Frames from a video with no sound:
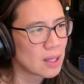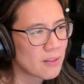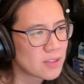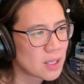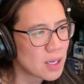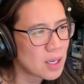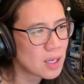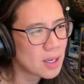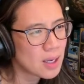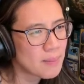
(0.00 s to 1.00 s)
the left
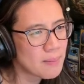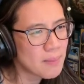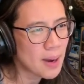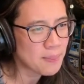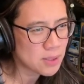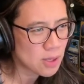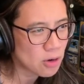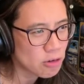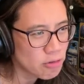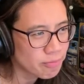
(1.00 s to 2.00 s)
upper
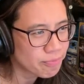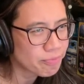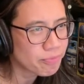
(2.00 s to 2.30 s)
zone,